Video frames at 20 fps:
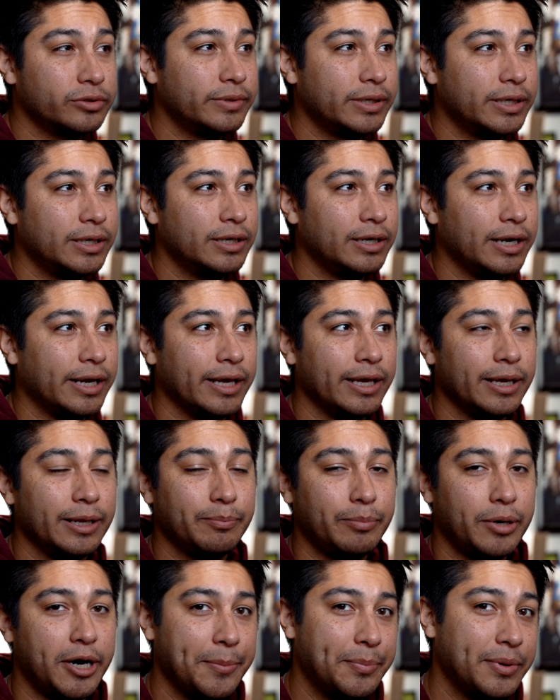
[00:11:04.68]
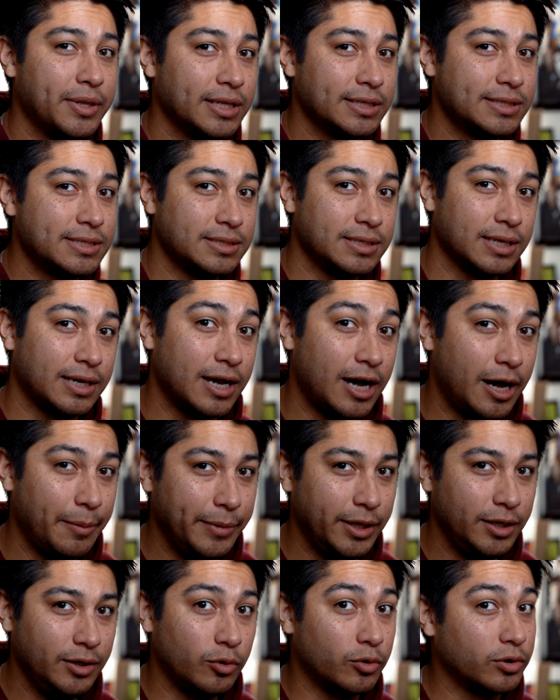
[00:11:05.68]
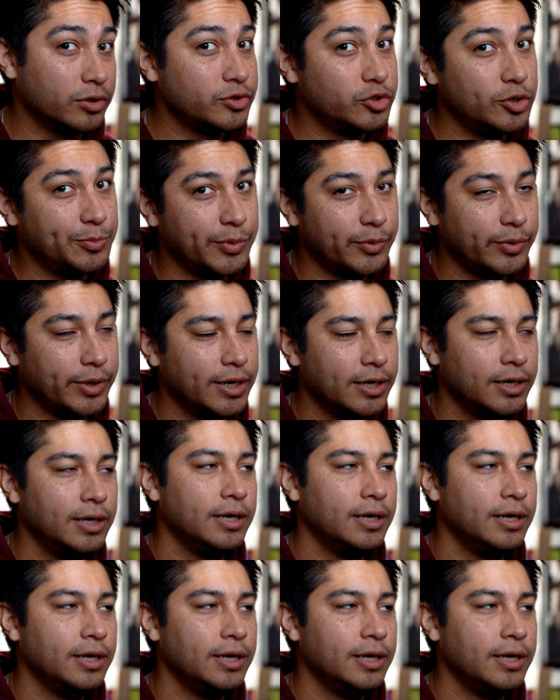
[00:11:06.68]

rare and Populous is a common or a super rare.